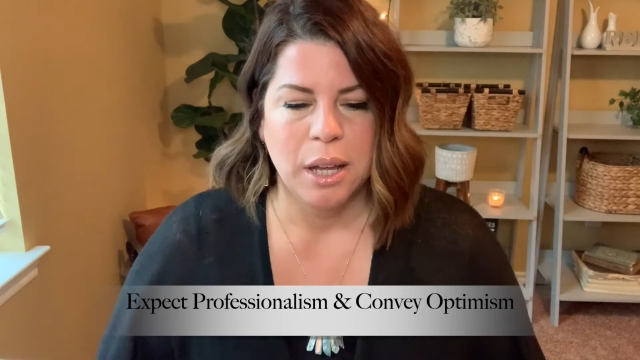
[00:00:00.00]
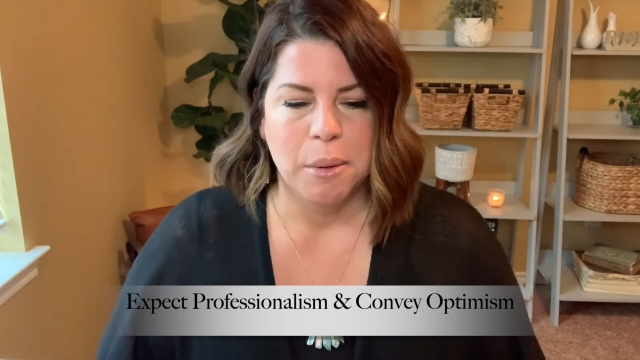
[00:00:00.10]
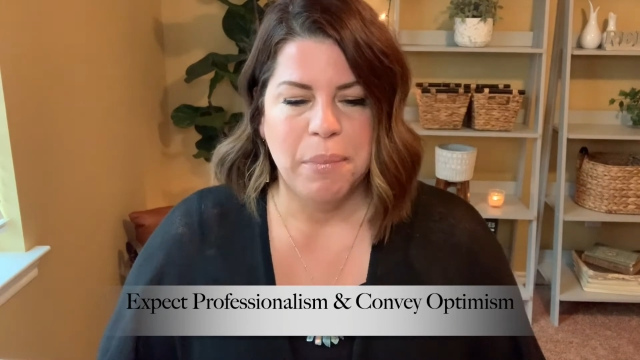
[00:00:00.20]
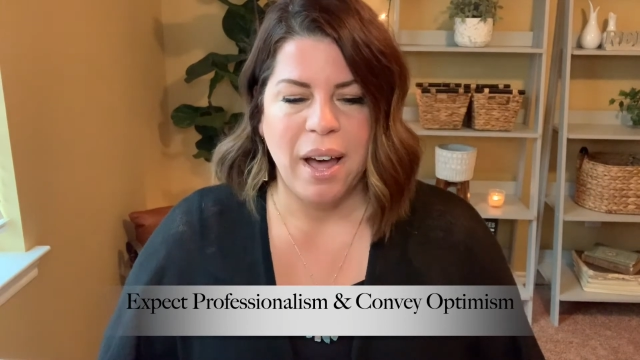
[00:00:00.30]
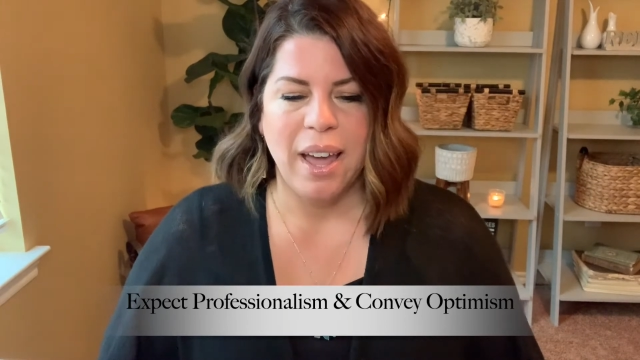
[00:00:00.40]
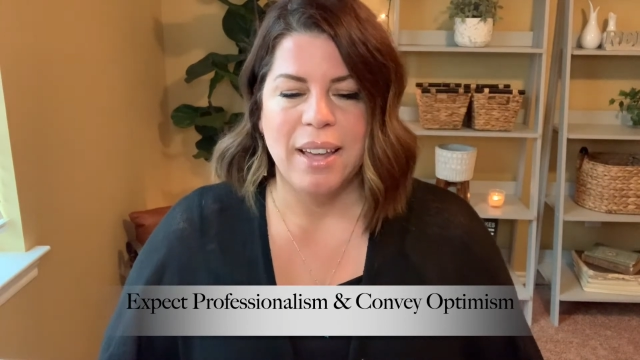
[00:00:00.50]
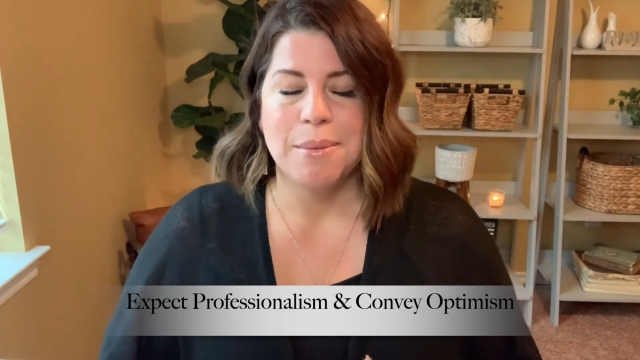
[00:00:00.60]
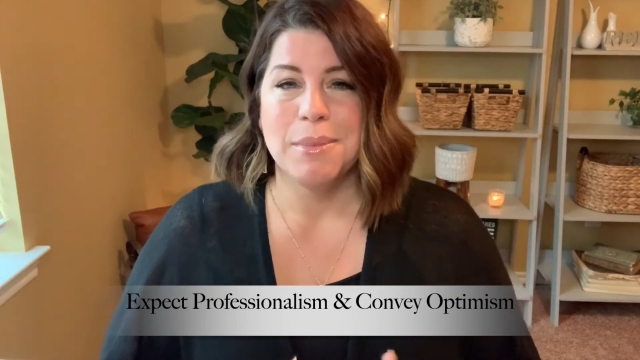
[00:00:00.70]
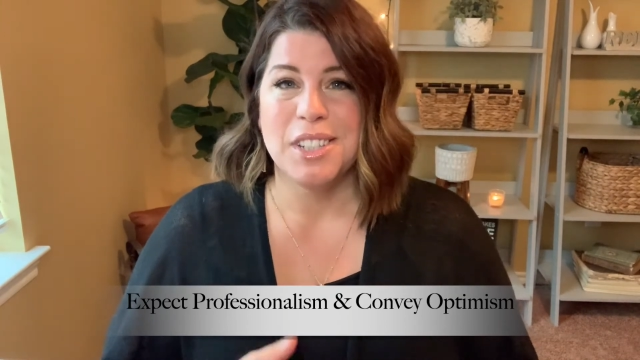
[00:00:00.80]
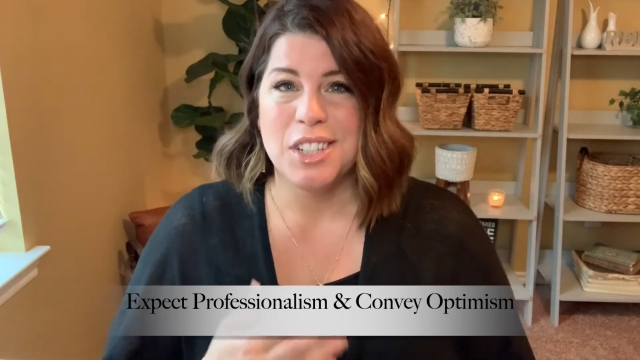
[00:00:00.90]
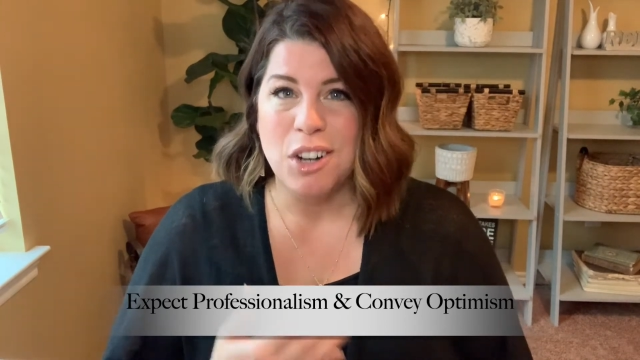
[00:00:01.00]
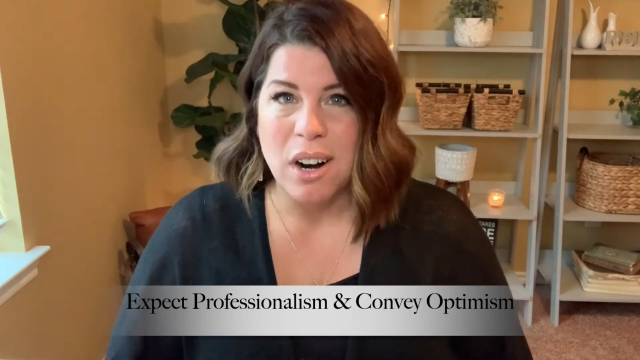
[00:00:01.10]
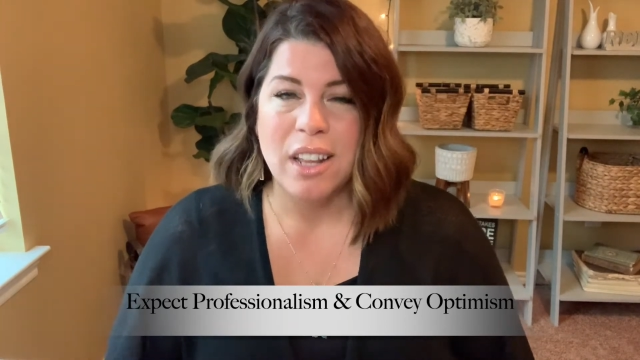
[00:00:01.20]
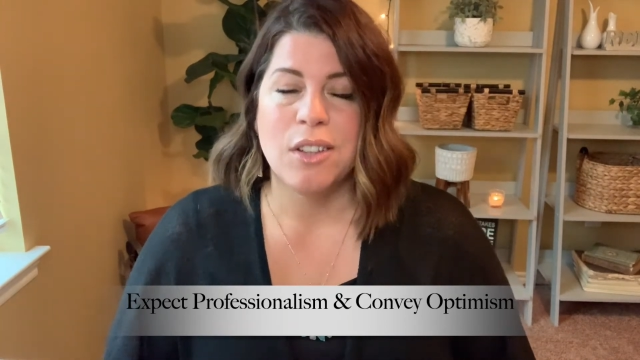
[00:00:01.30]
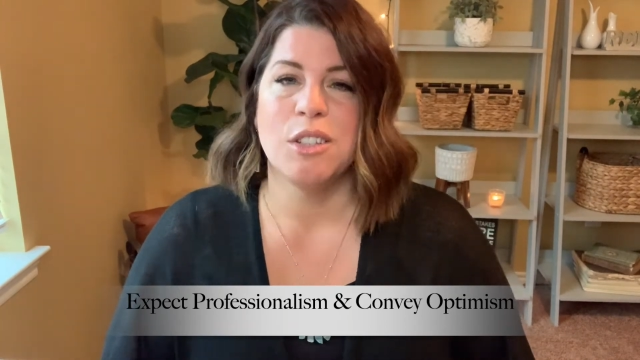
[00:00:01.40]
by
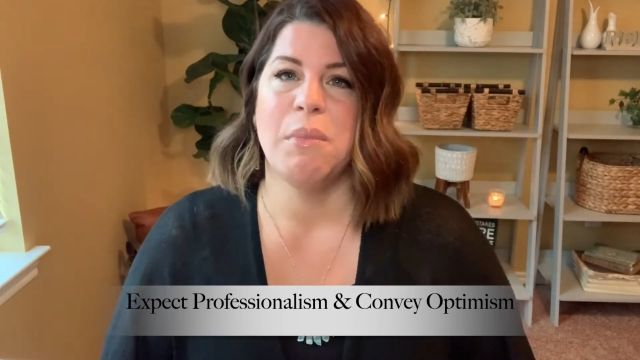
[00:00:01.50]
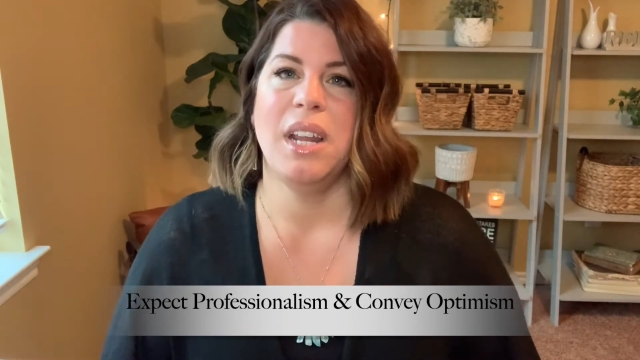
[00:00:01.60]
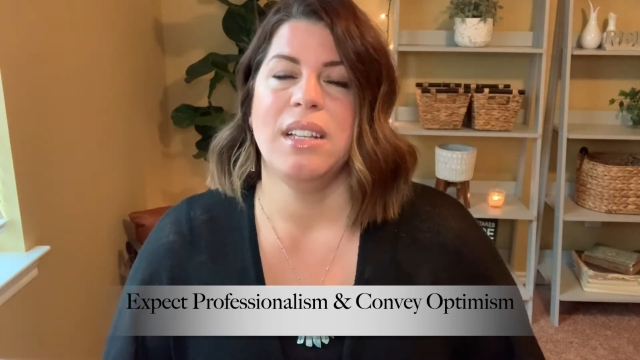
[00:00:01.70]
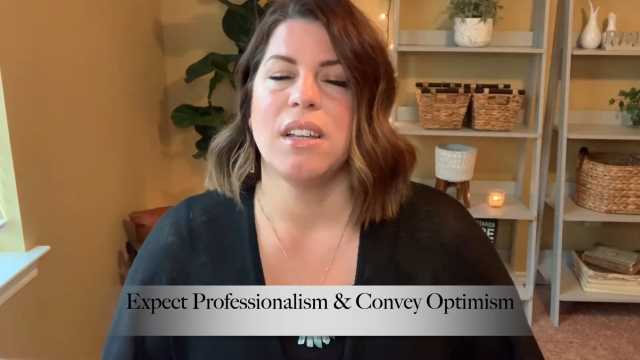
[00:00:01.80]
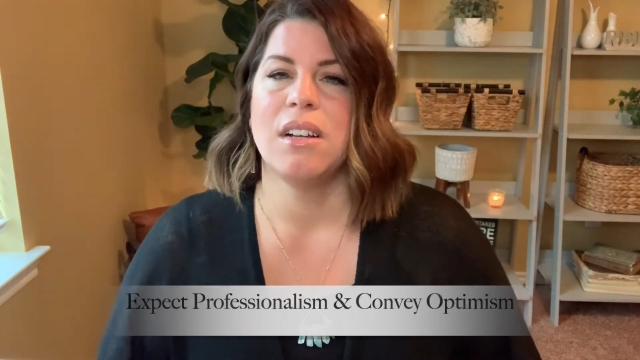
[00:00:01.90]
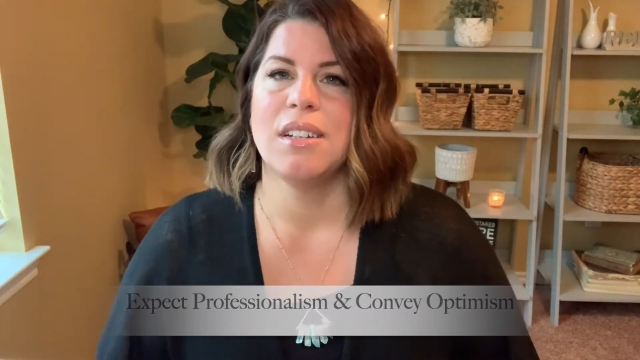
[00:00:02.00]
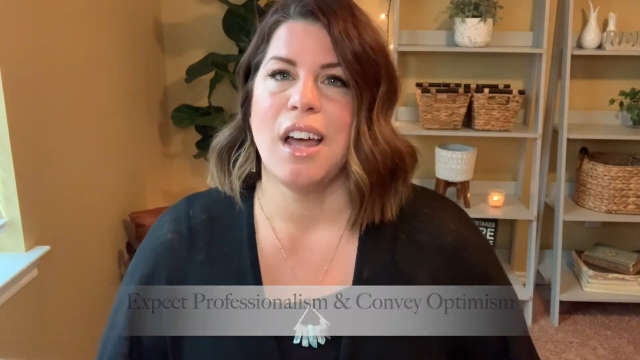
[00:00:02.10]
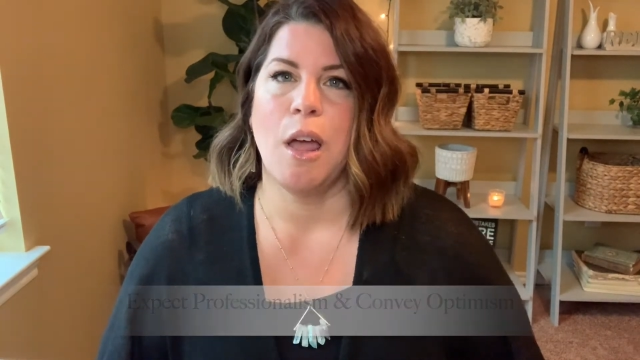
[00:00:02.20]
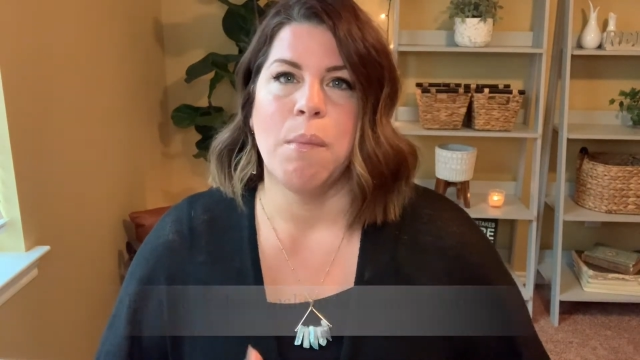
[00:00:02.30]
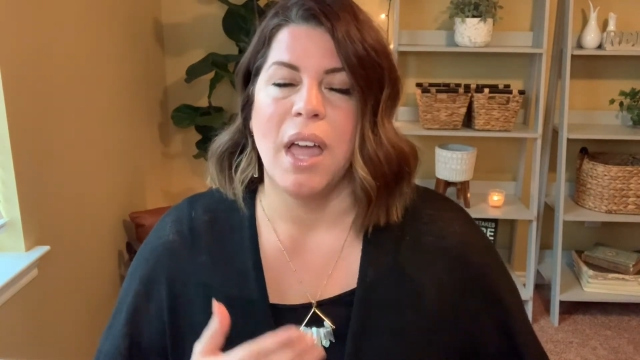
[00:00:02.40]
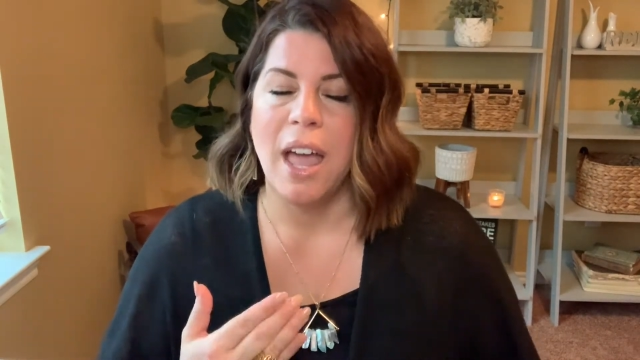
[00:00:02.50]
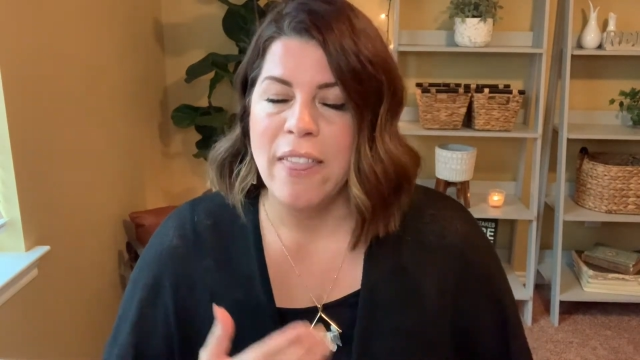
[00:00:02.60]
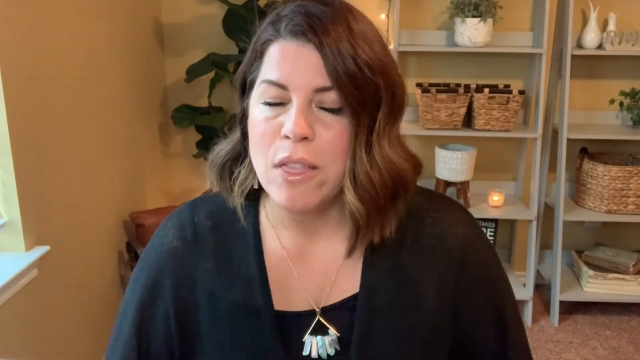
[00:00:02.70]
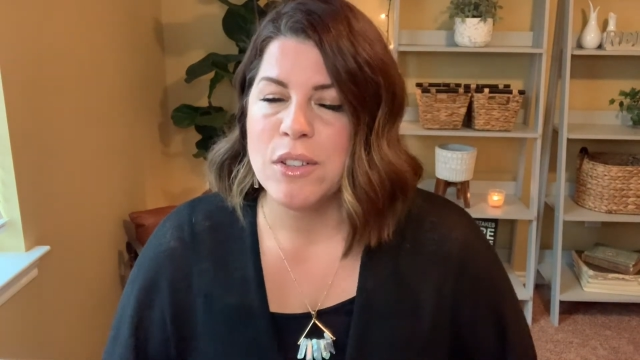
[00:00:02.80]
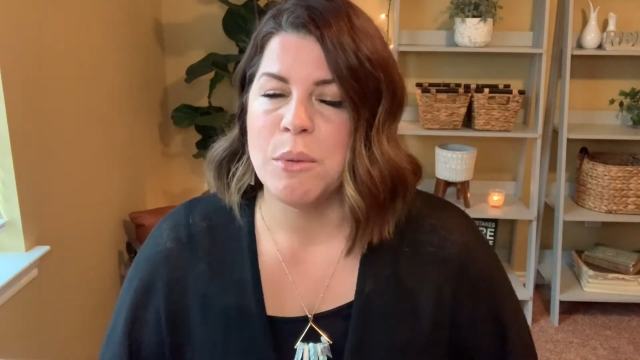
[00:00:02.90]
starting those meetings on time,
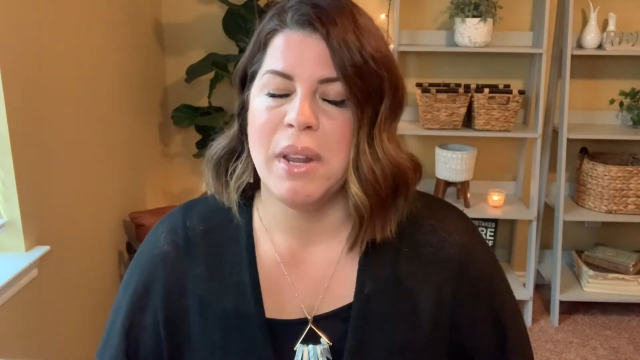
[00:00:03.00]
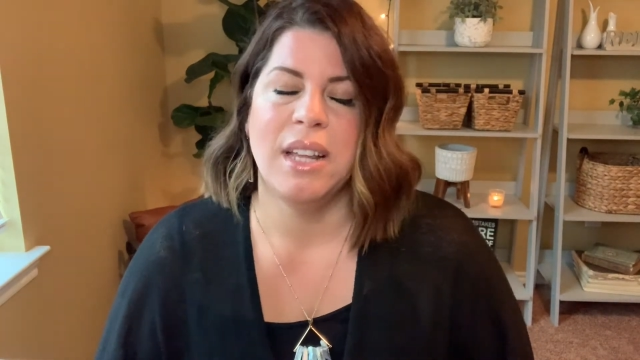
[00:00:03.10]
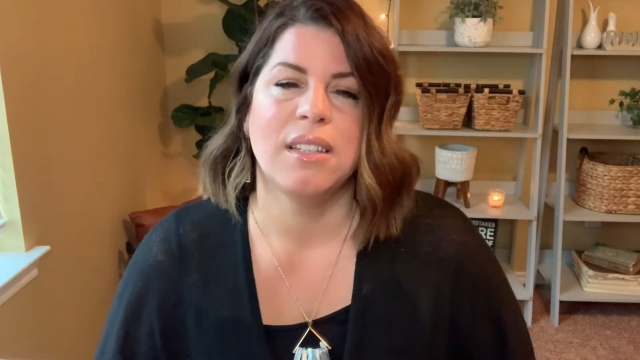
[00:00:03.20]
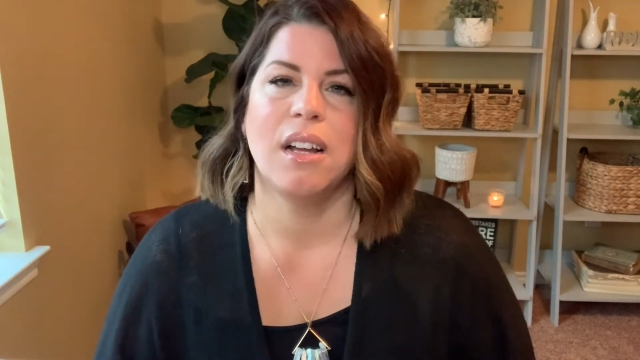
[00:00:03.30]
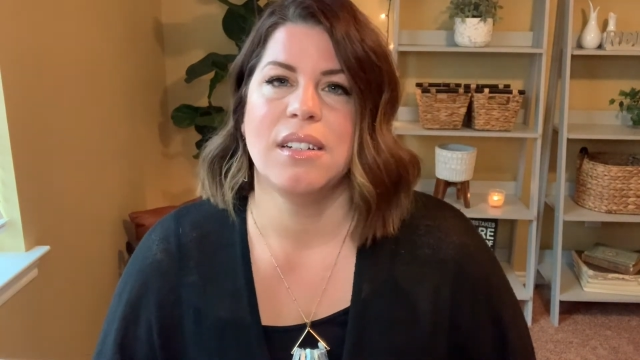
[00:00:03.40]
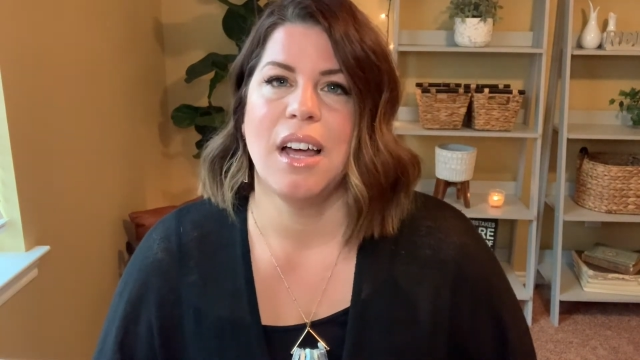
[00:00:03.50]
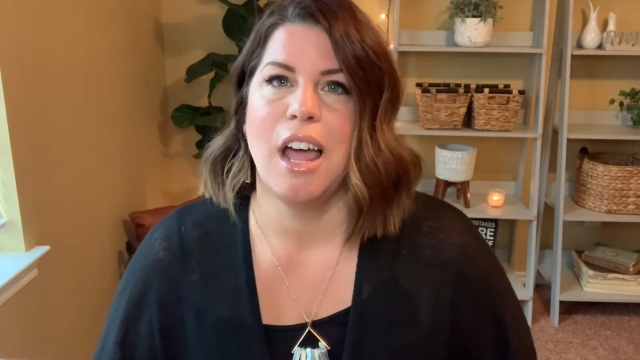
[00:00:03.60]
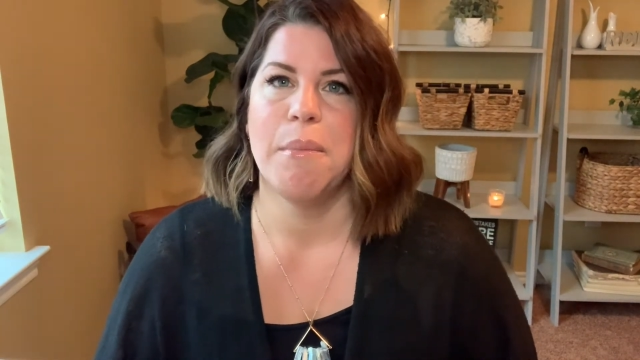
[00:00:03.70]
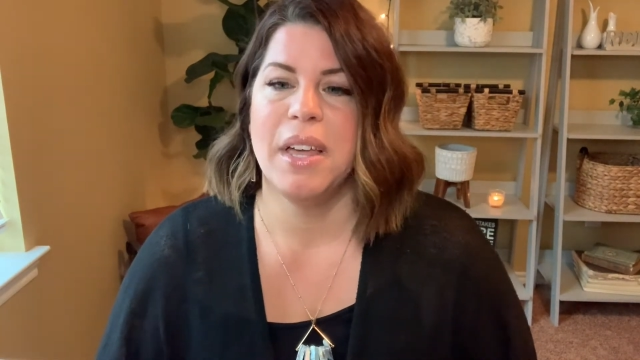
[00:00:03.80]
end those meetings on time.